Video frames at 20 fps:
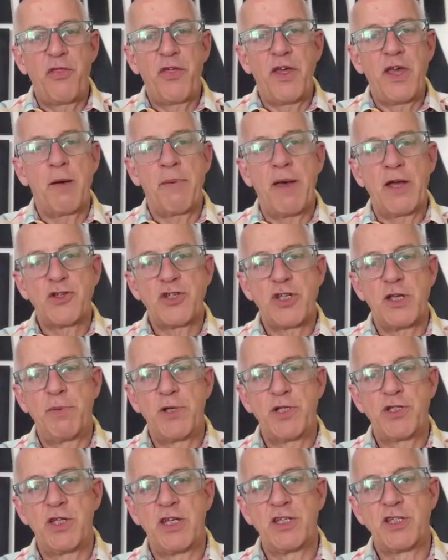about
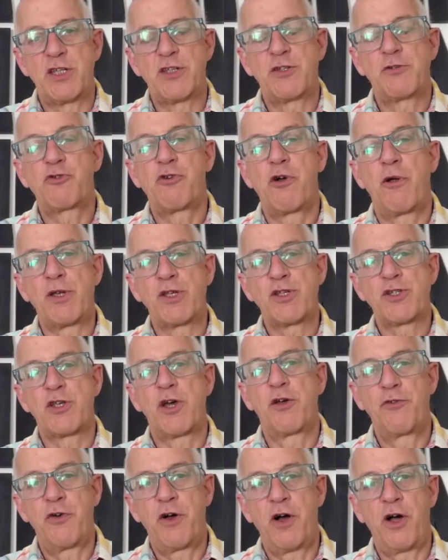GPT is it's growing
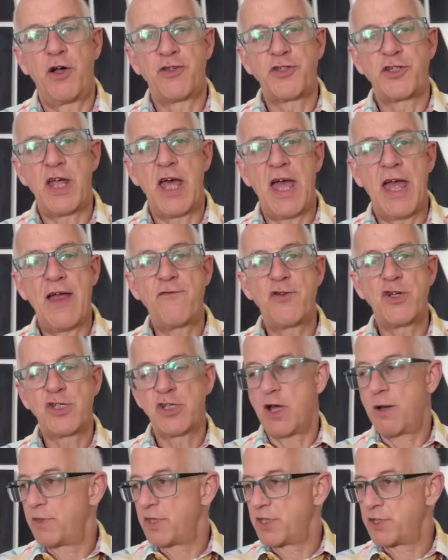so fast. Every
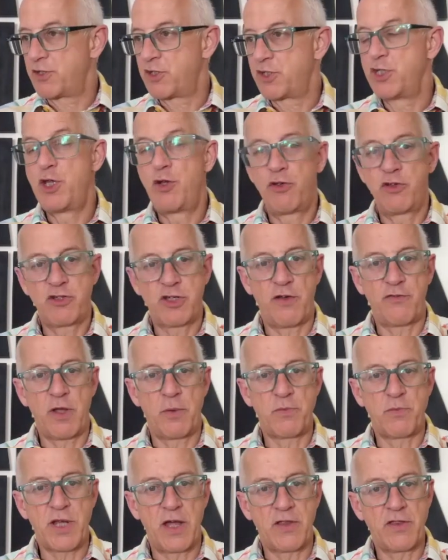time the new stuff
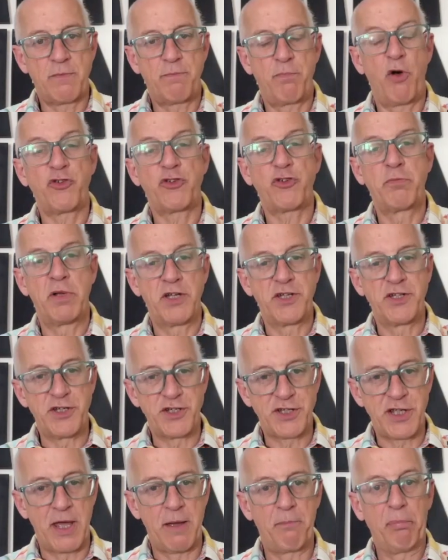comes out, the possibilities
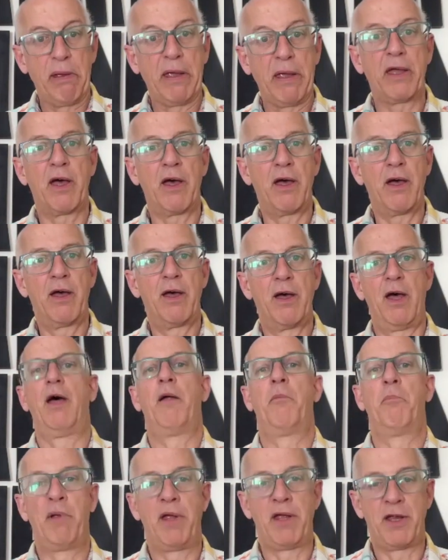get bigger
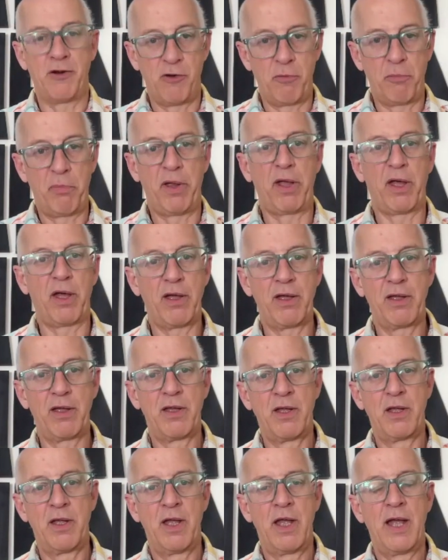and bigger and bigger.
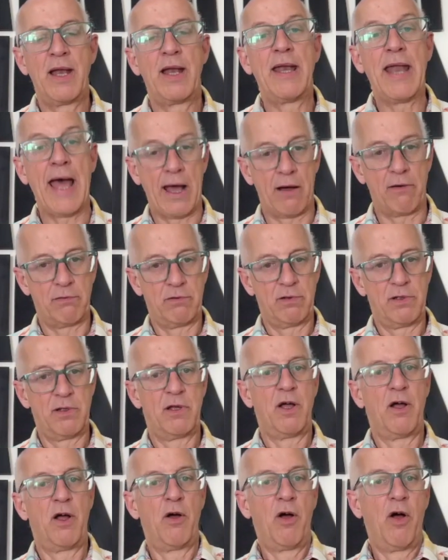Now,
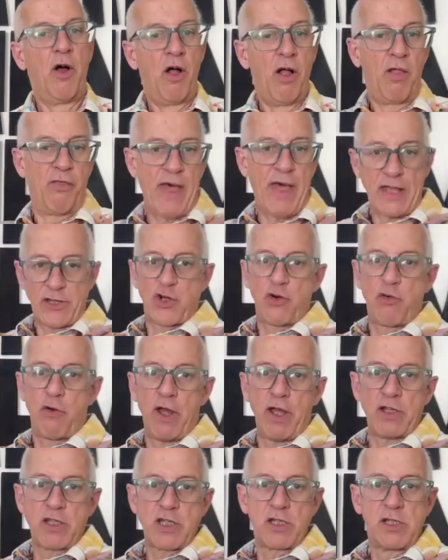that's
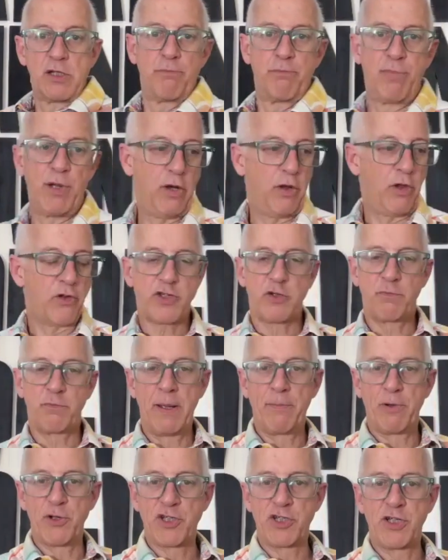great, but lots of
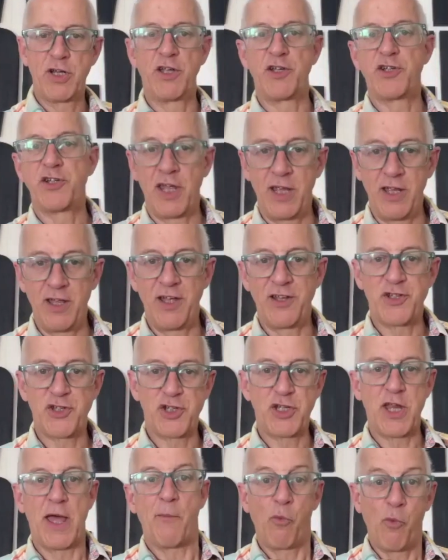people are still at
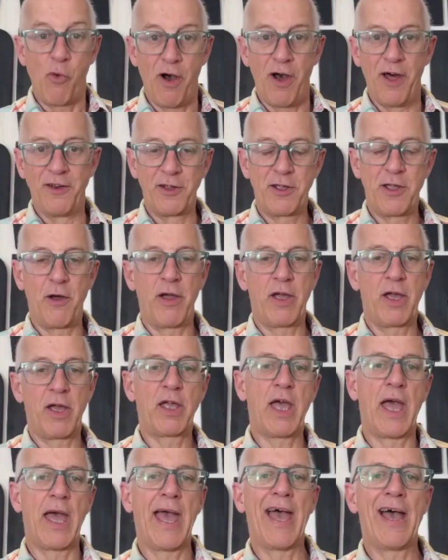step one and going,
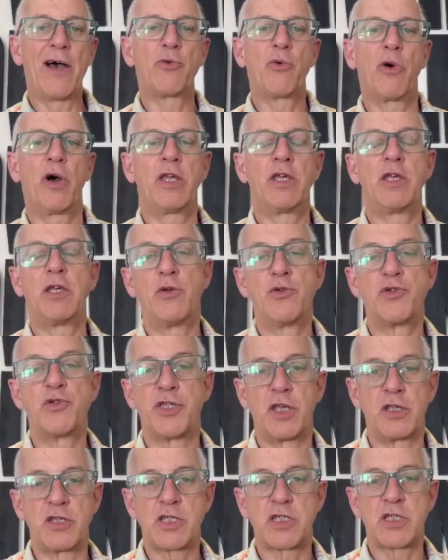okay, how do I use
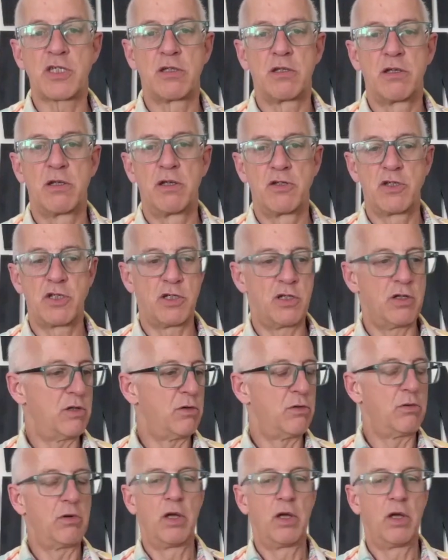this to